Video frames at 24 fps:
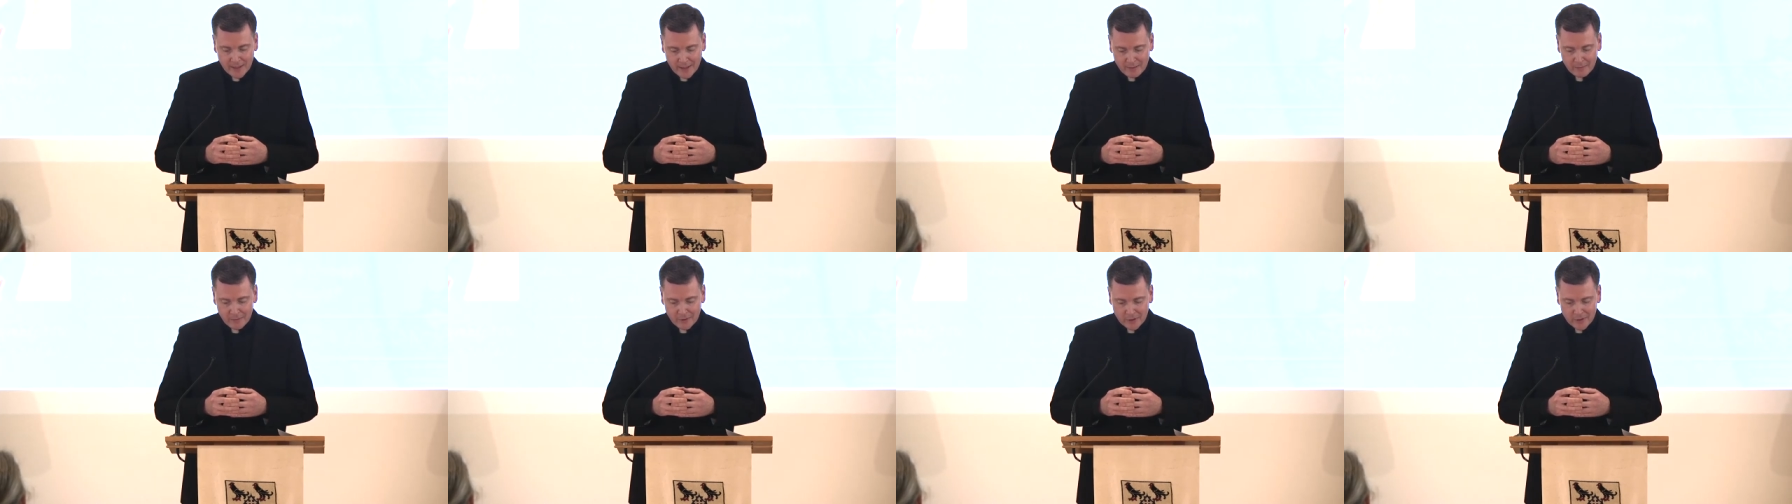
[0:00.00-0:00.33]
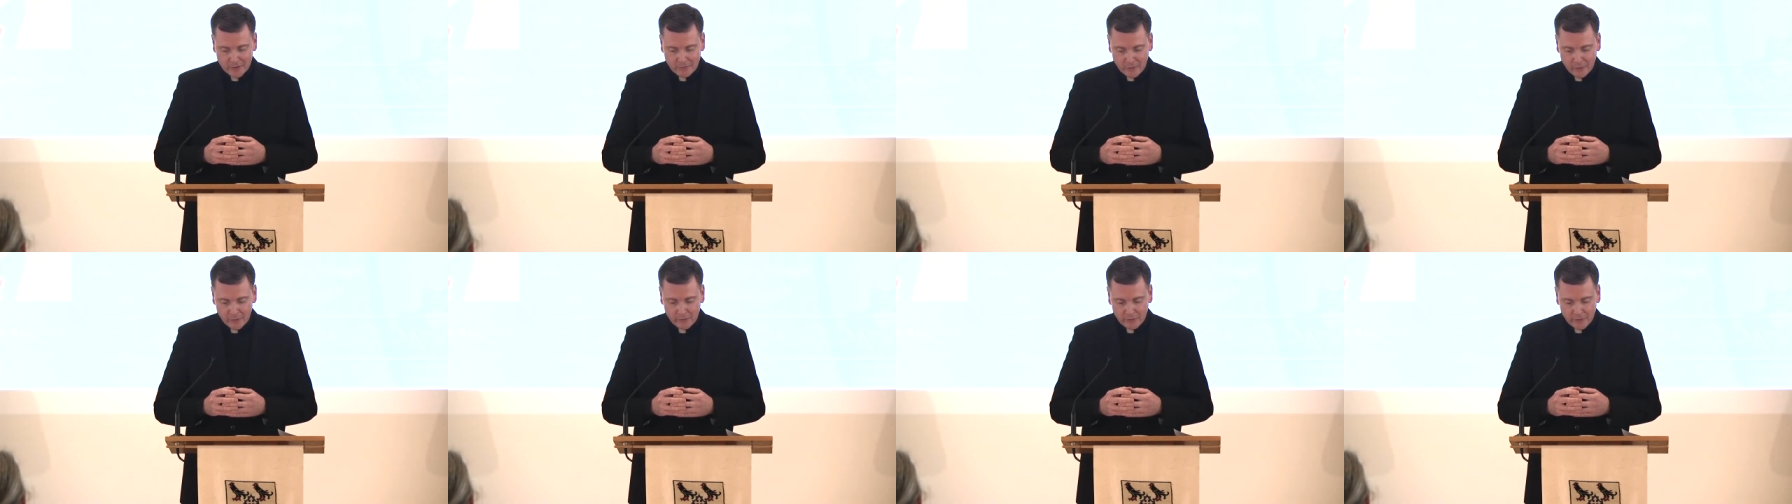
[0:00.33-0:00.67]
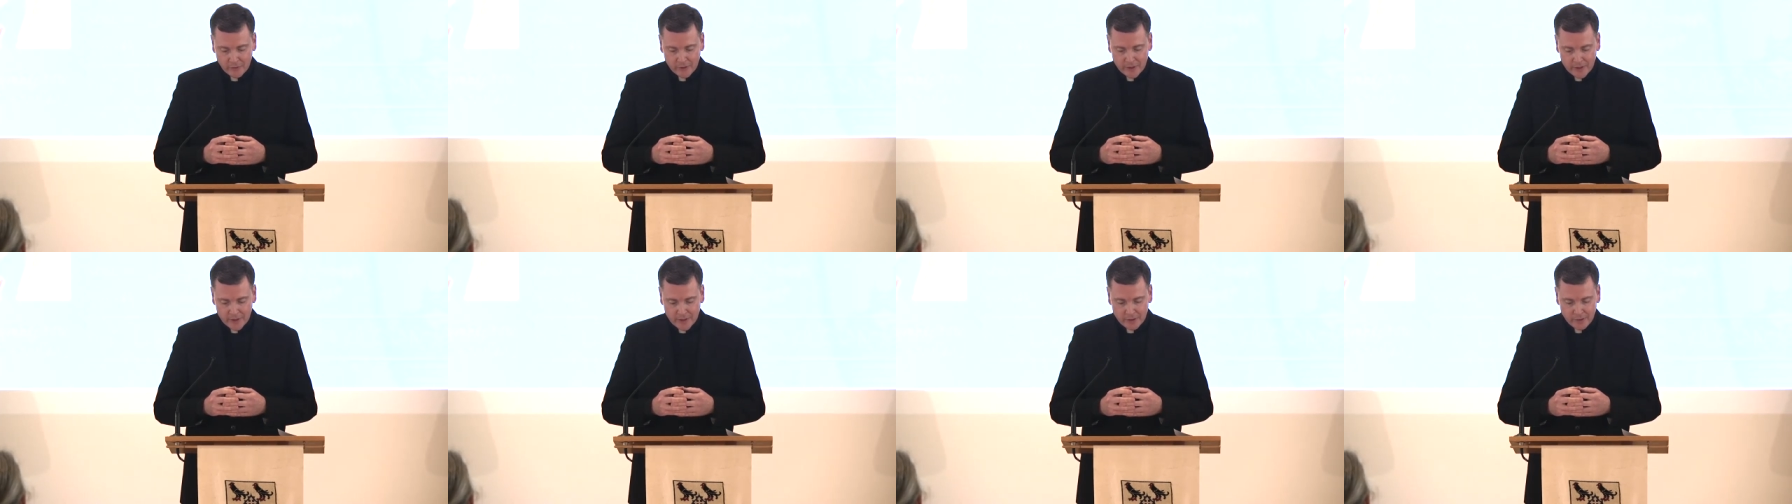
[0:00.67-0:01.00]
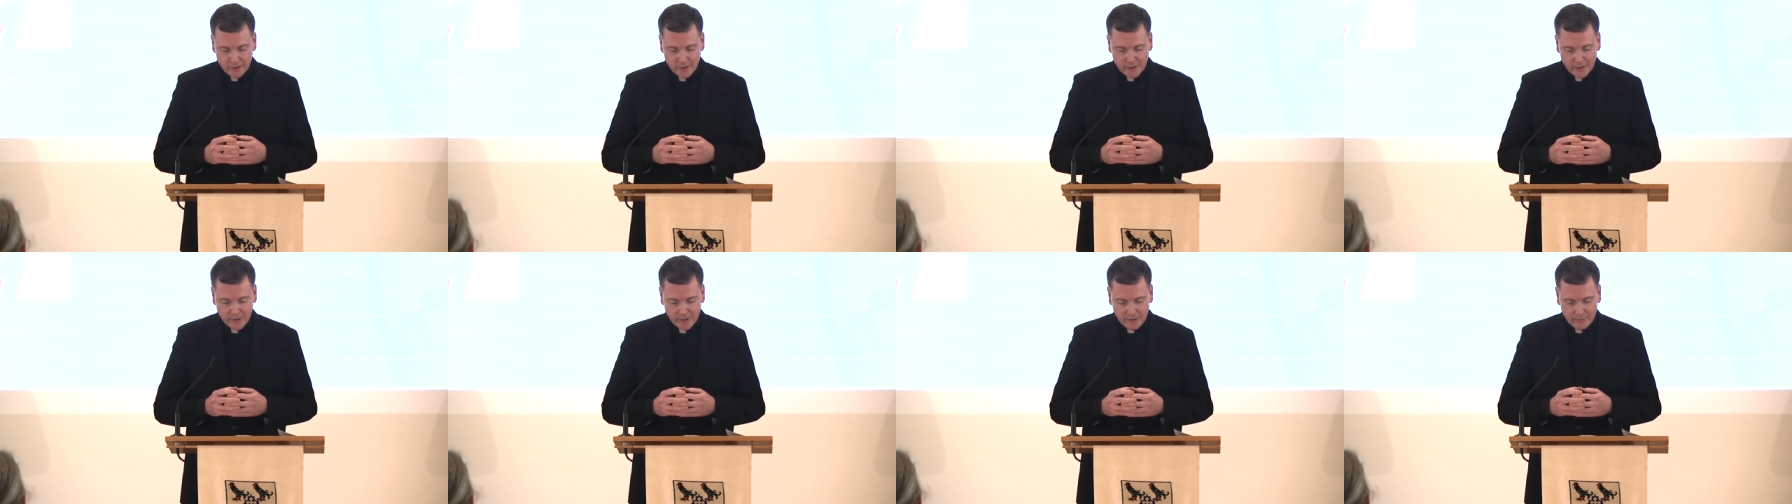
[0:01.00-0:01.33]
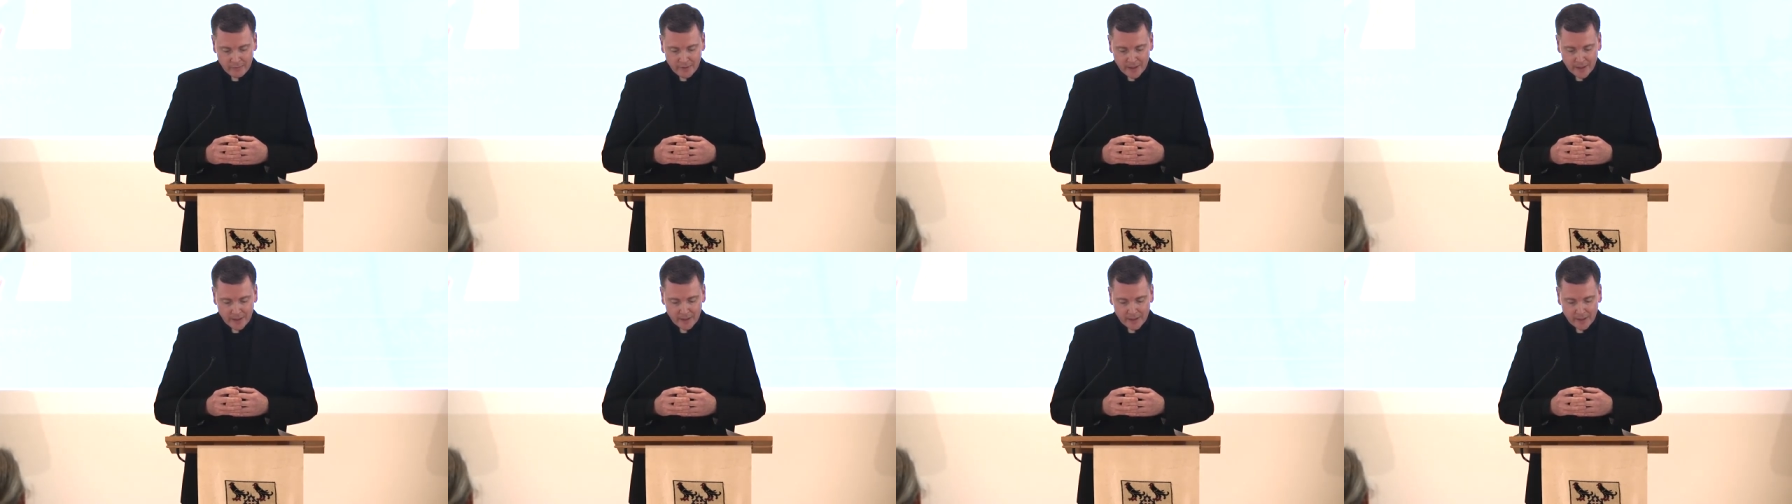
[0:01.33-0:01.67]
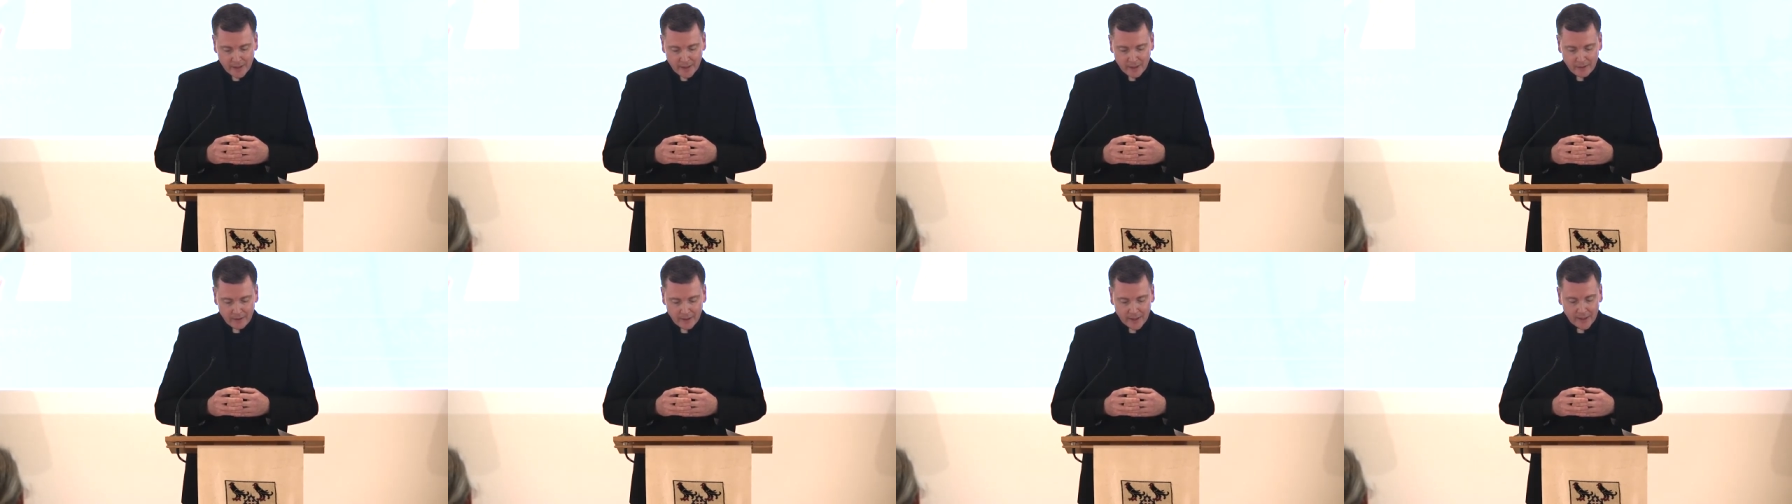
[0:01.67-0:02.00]
and most fruitful decision in my
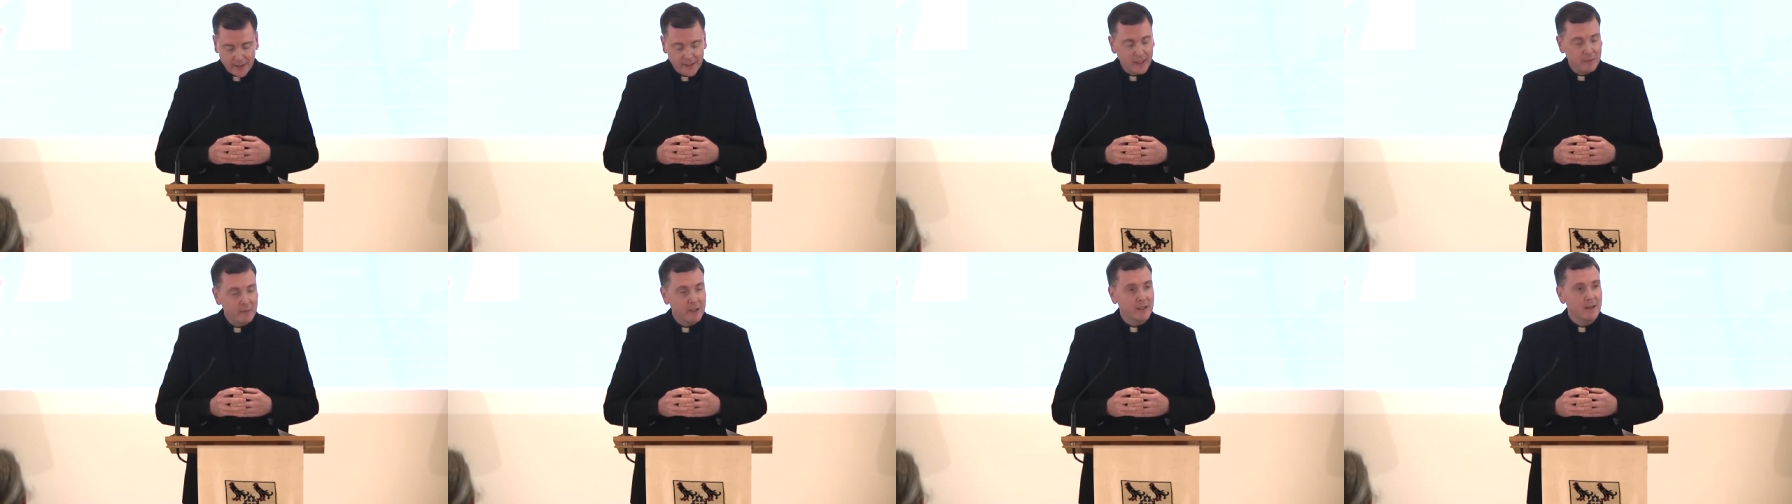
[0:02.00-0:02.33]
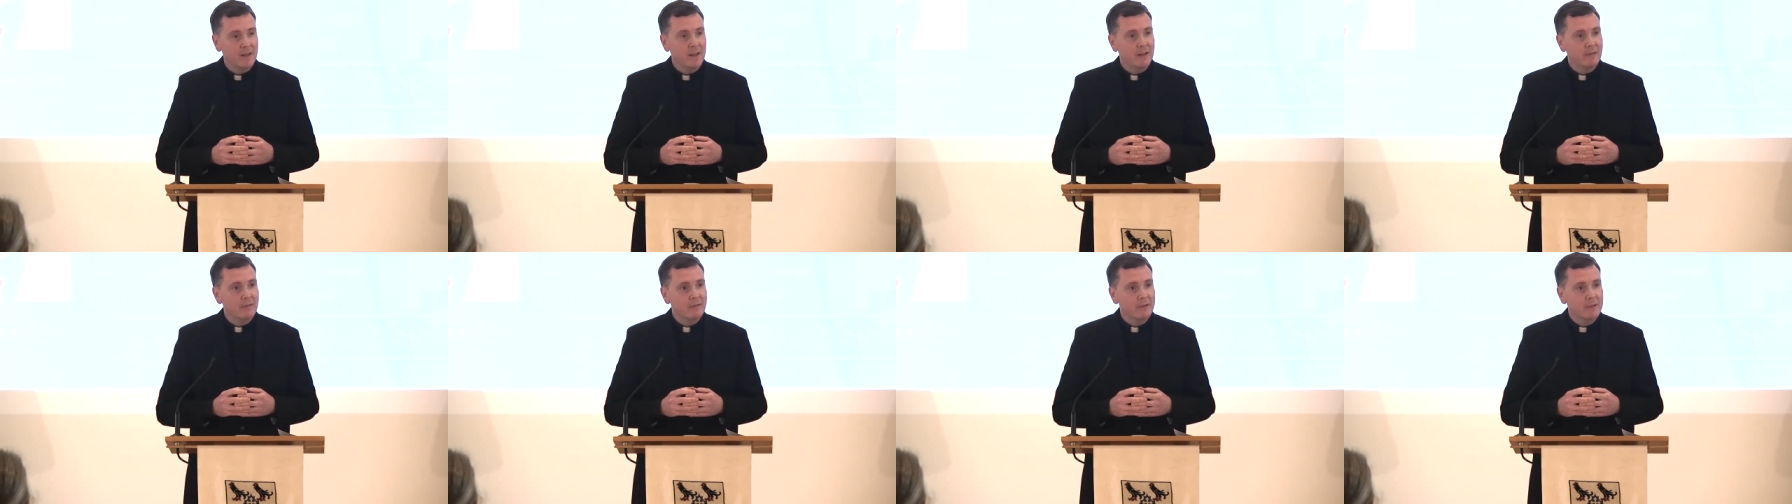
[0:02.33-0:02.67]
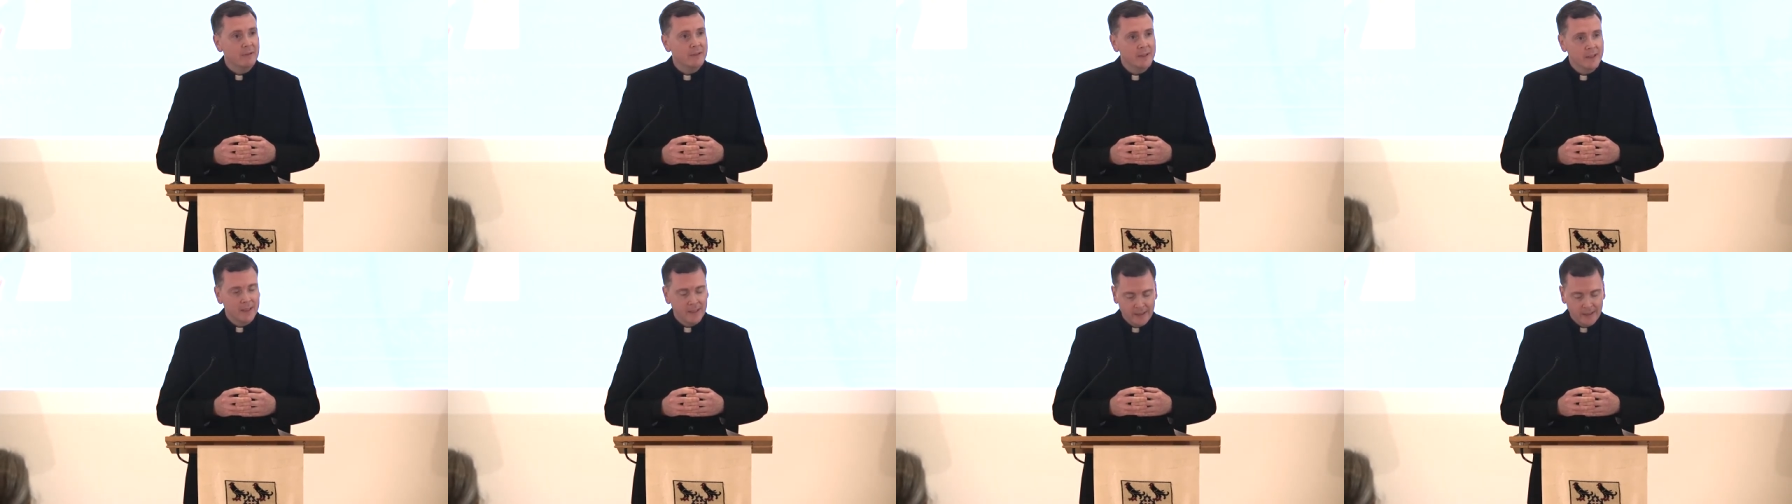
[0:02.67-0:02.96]
entire academic life,